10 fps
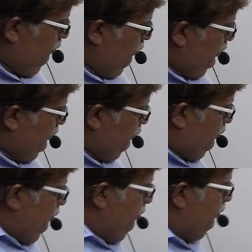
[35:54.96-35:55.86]
First
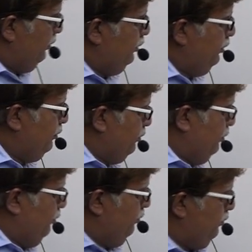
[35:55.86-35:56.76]
you need
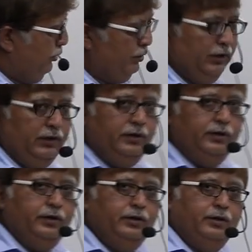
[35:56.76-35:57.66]
to
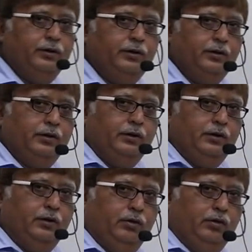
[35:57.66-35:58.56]
tally
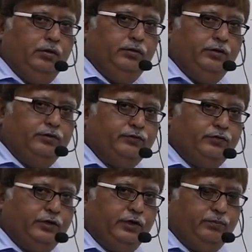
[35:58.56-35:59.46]
all the
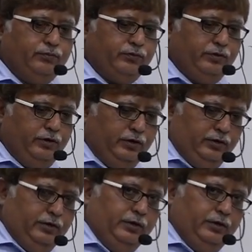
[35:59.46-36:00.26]
steps done